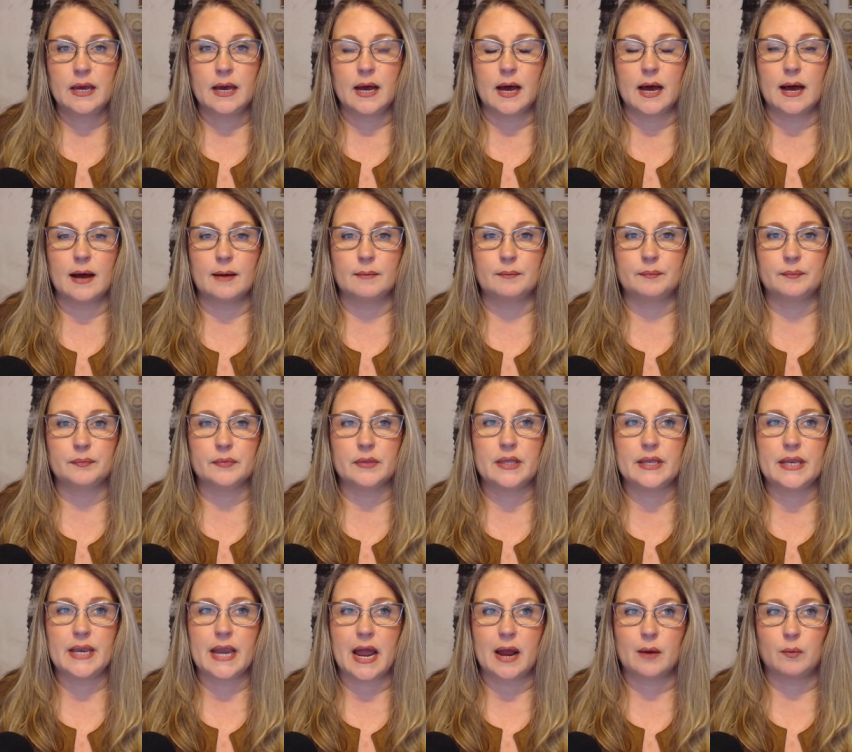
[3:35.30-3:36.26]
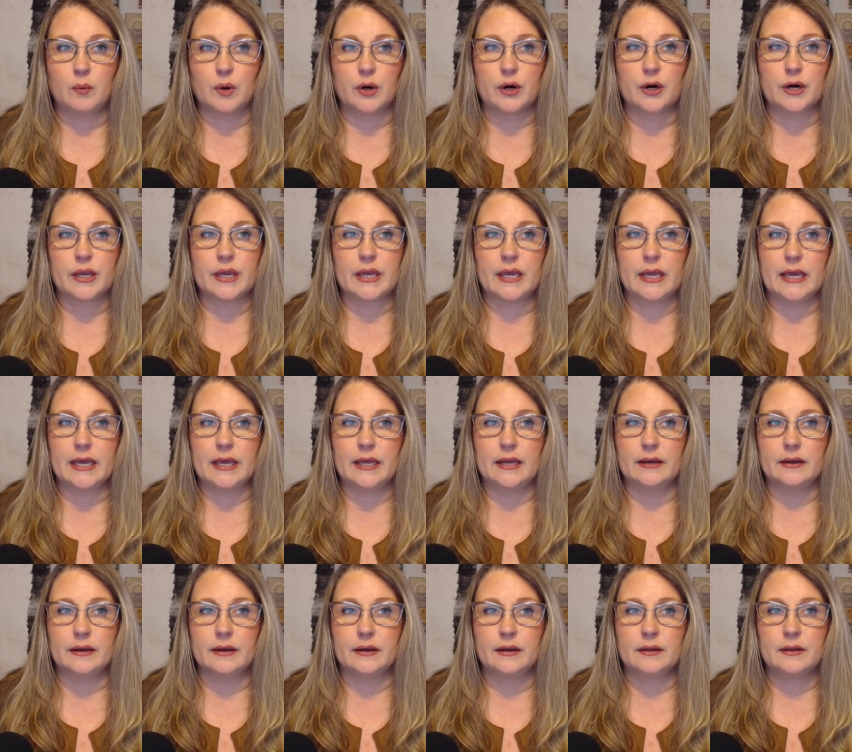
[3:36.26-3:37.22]
um, network
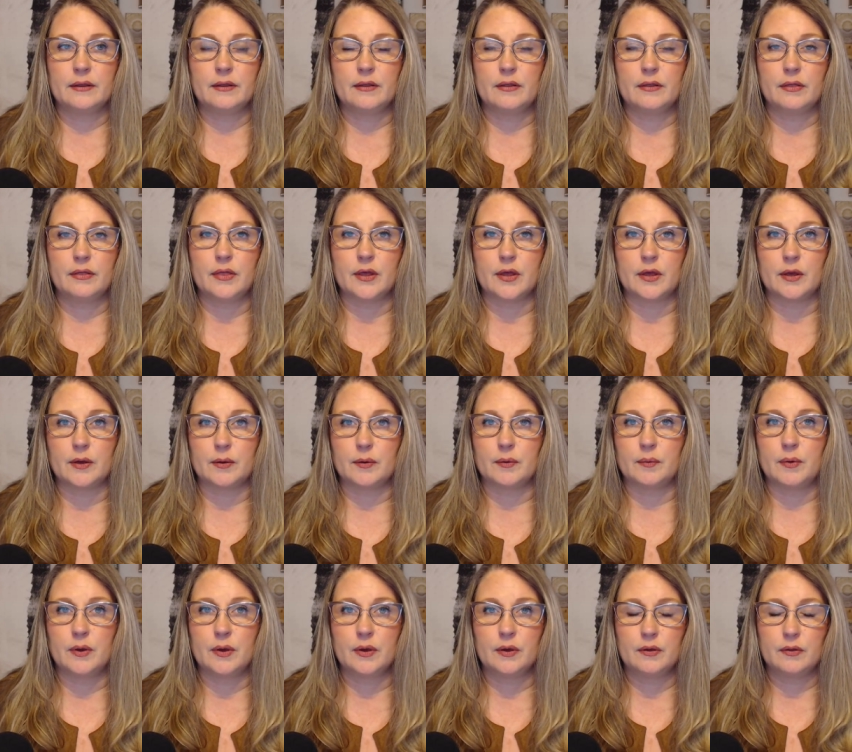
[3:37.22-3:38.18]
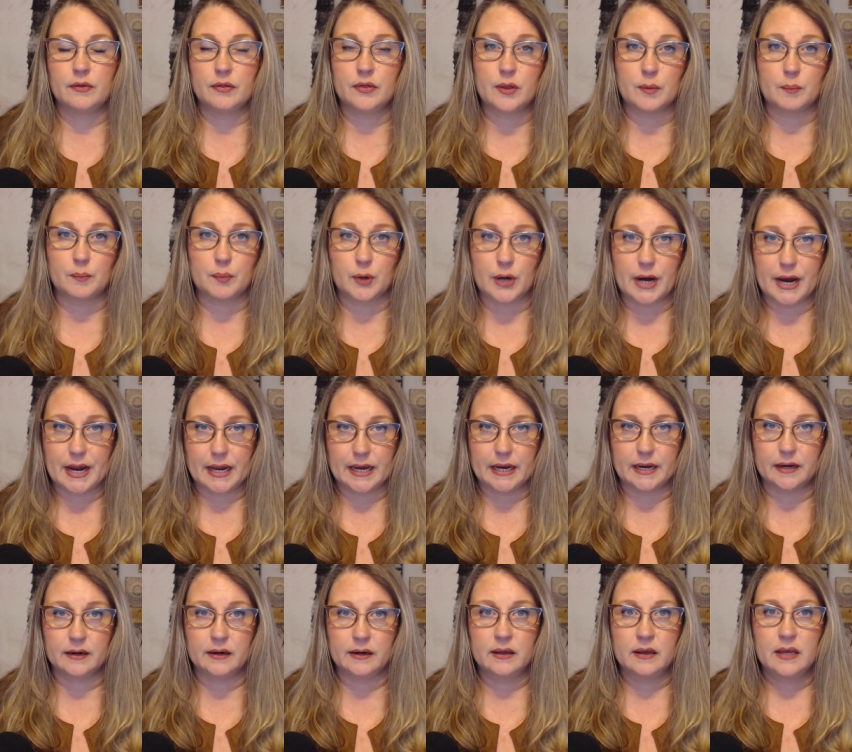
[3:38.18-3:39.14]
in the the
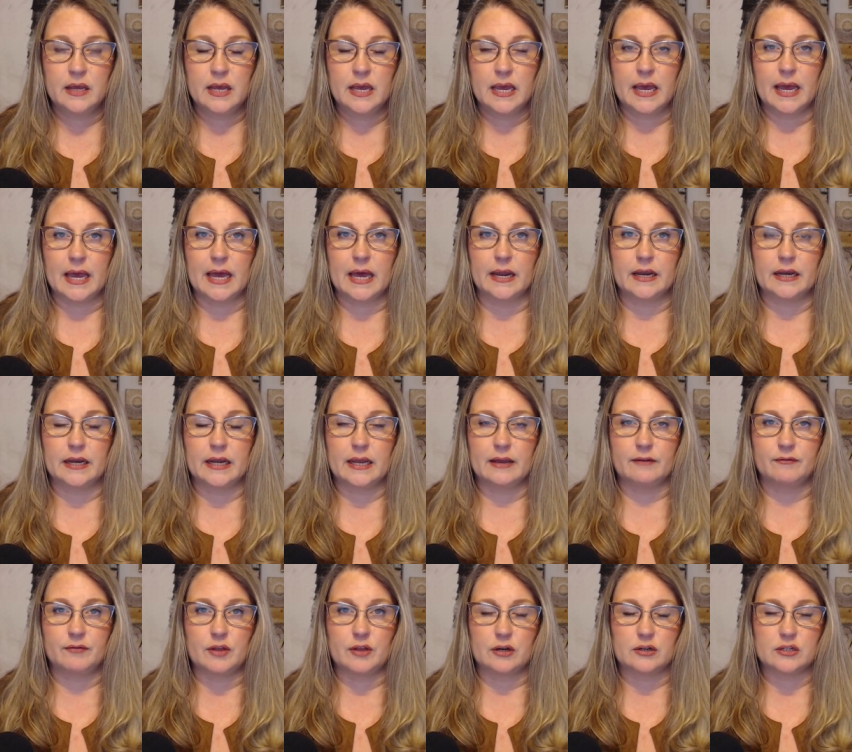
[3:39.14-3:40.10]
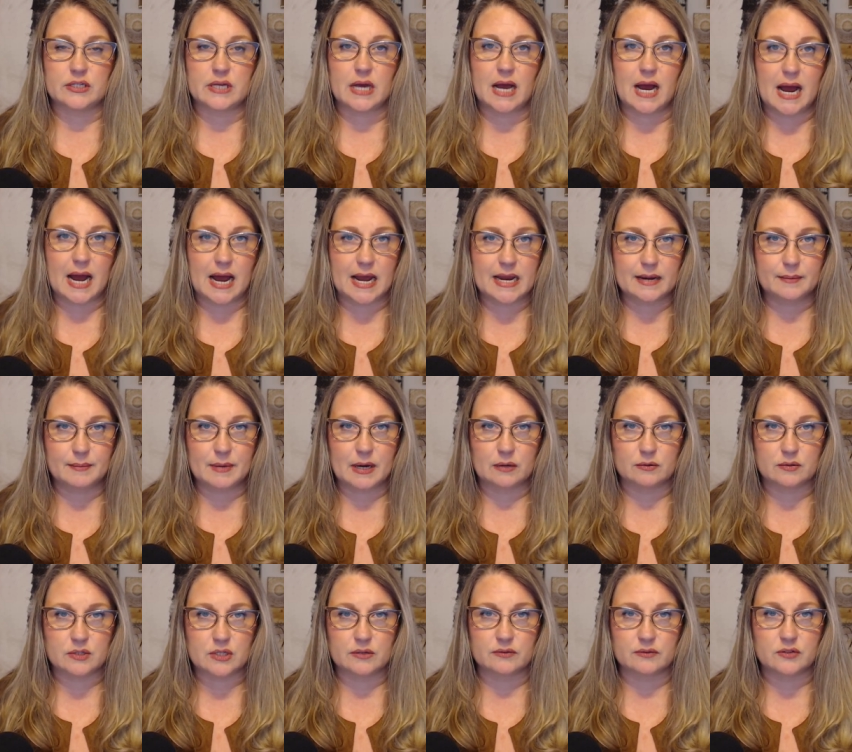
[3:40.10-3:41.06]
brain. And if there's high
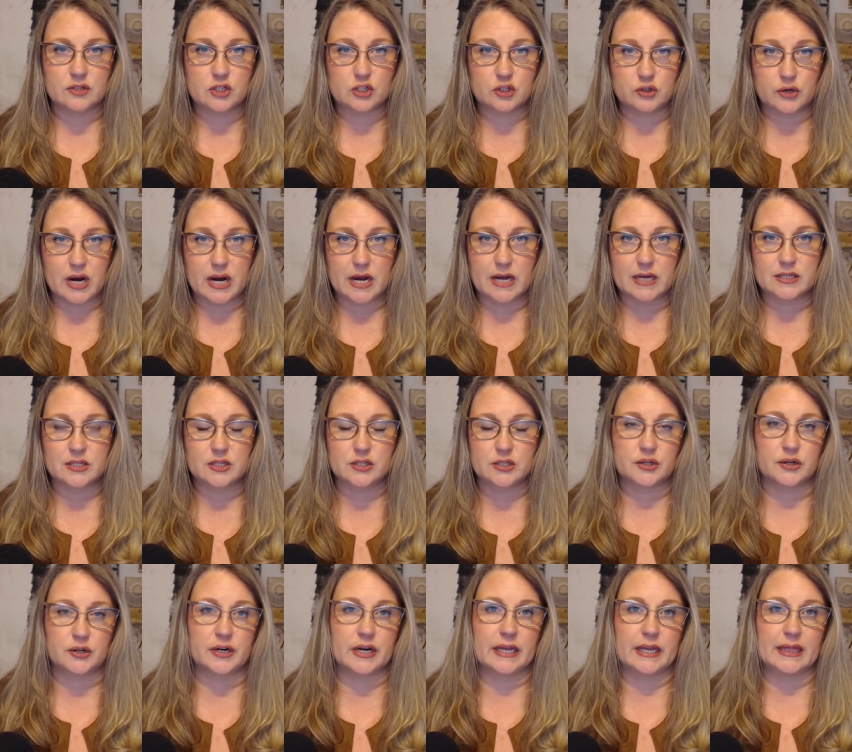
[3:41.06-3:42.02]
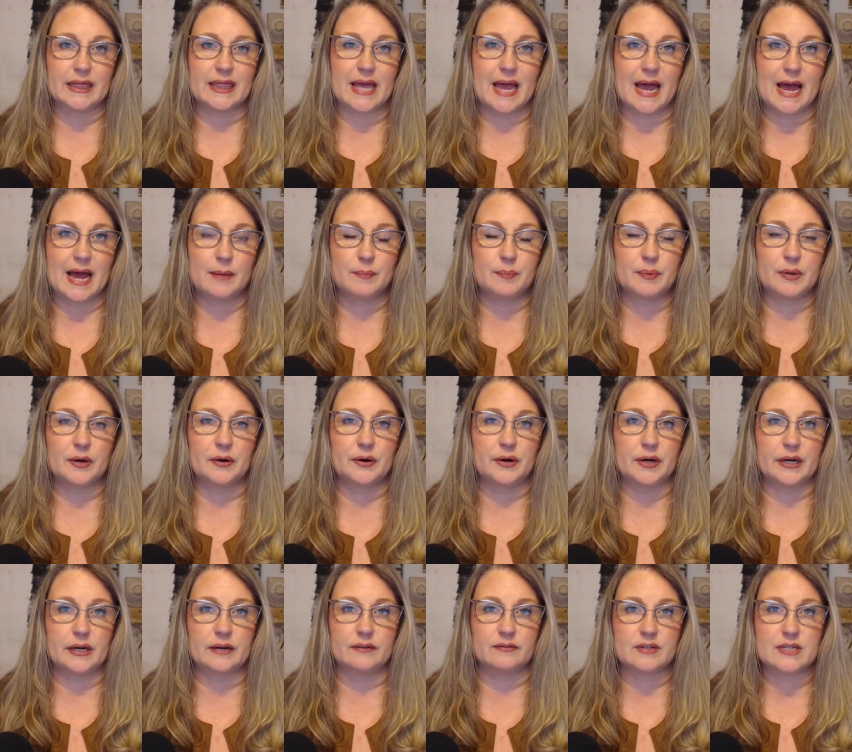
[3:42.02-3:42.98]
amounts of stress during that
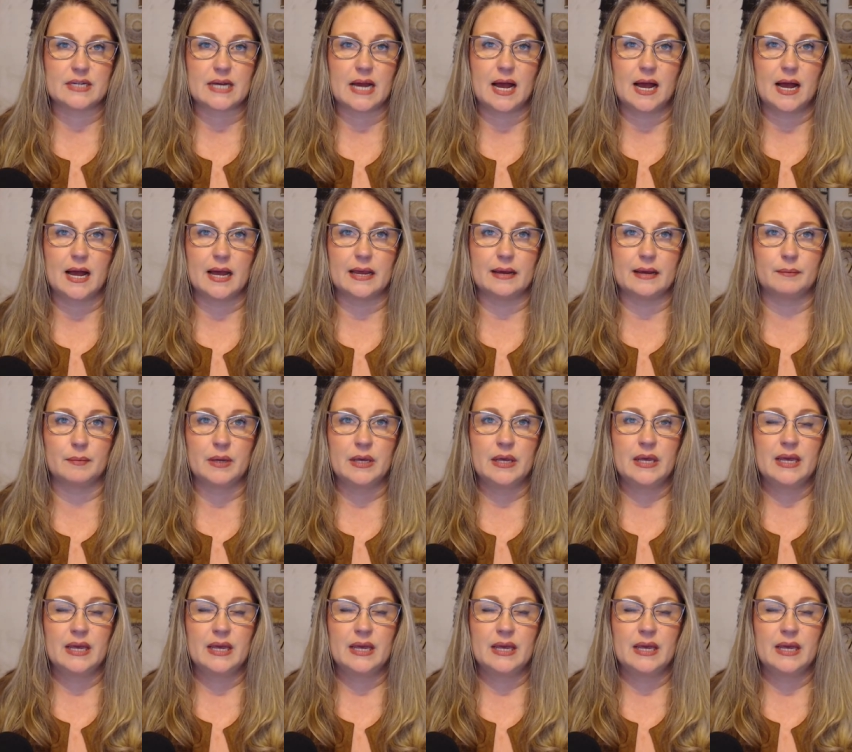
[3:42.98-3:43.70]
period of time,